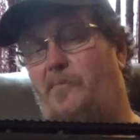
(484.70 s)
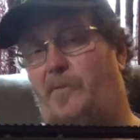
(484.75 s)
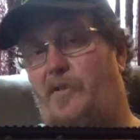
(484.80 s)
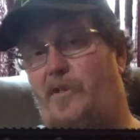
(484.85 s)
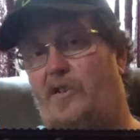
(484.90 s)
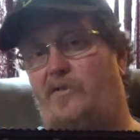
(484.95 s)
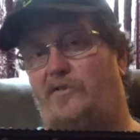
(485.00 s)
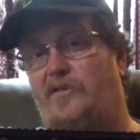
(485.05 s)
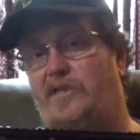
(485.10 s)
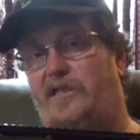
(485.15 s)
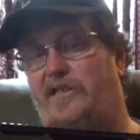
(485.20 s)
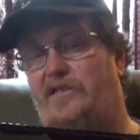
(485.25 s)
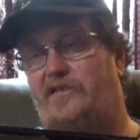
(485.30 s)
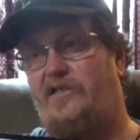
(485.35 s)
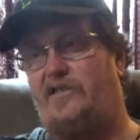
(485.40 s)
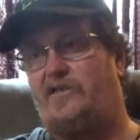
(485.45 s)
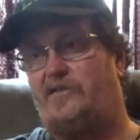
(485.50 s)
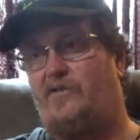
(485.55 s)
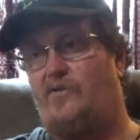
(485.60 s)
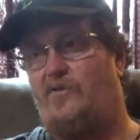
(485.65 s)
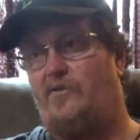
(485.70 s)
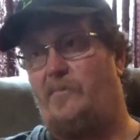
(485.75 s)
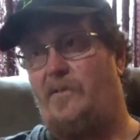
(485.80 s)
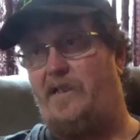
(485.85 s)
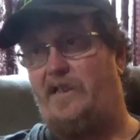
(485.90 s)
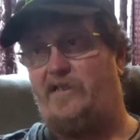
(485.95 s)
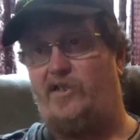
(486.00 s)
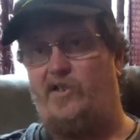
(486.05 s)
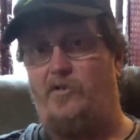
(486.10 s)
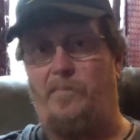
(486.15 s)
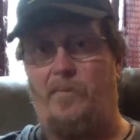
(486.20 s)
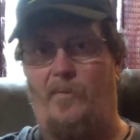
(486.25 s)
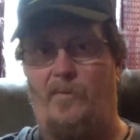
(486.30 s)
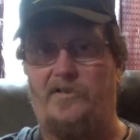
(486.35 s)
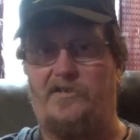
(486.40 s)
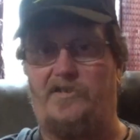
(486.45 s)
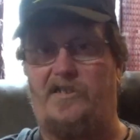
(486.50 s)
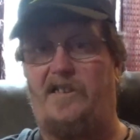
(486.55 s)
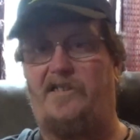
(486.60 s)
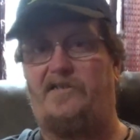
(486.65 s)
put on this is going to be a
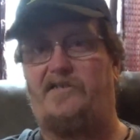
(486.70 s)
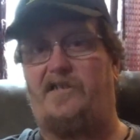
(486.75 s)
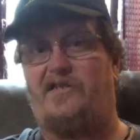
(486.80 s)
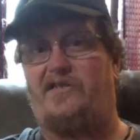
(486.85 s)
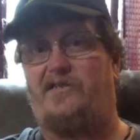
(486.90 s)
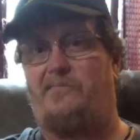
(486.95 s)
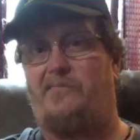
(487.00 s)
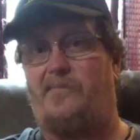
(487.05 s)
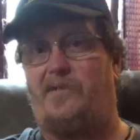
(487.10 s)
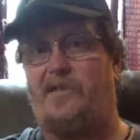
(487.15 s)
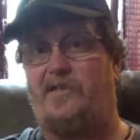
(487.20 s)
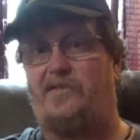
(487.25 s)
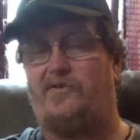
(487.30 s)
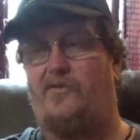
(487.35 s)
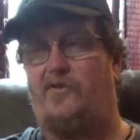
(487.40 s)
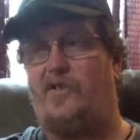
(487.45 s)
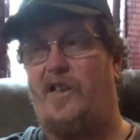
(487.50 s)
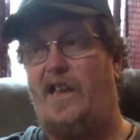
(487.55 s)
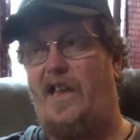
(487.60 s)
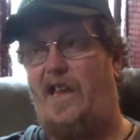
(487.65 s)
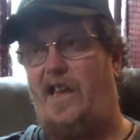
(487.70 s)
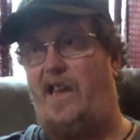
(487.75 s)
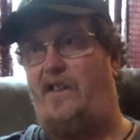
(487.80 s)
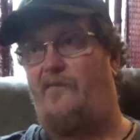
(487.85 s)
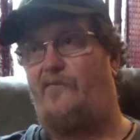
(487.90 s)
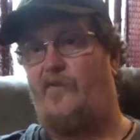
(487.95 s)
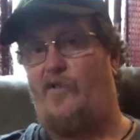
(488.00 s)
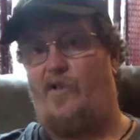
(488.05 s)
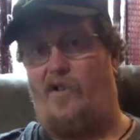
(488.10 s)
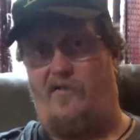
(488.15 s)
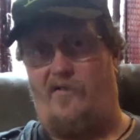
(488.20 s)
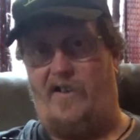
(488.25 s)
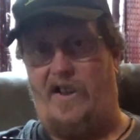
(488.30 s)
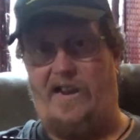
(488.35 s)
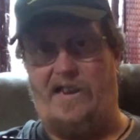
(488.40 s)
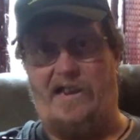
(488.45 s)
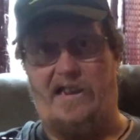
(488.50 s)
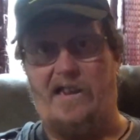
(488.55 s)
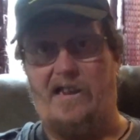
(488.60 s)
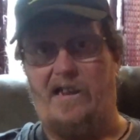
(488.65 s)
2-point sling system, but it's going to hang front
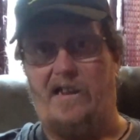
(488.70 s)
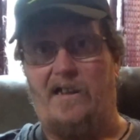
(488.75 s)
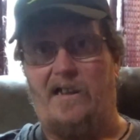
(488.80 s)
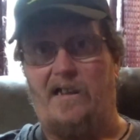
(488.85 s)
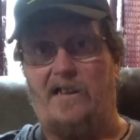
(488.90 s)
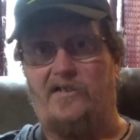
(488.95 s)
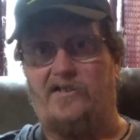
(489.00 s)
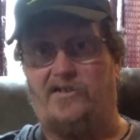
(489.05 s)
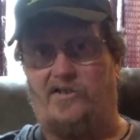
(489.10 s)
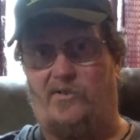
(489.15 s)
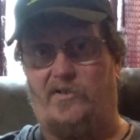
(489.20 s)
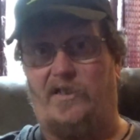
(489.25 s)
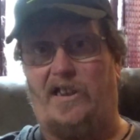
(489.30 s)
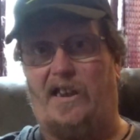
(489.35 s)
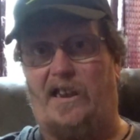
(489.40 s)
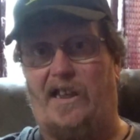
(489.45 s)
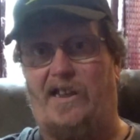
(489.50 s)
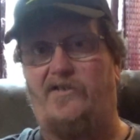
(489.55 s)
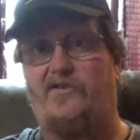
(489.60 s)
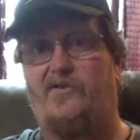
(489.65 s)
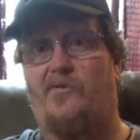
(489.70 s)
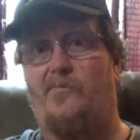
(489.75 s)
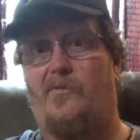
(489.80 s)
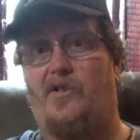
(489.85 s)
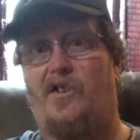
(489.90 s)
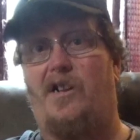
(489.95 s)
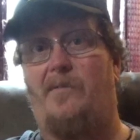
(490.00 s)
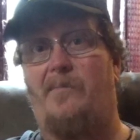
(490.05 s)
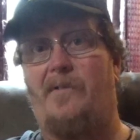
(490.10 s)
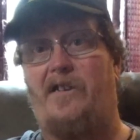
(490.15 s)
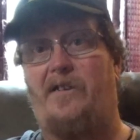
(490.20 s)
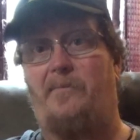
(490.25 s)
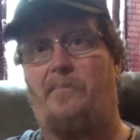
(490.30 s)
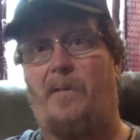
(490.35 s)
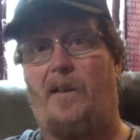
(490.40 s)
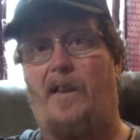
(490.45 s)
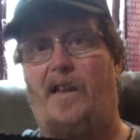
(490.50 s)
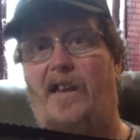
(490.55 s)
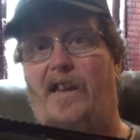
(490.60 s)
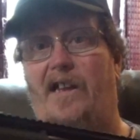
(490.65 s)
ready, so that laser will come into
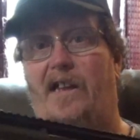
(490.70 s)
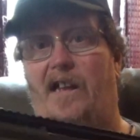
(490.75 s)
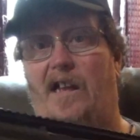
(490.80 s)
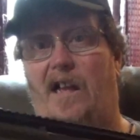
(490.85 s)
play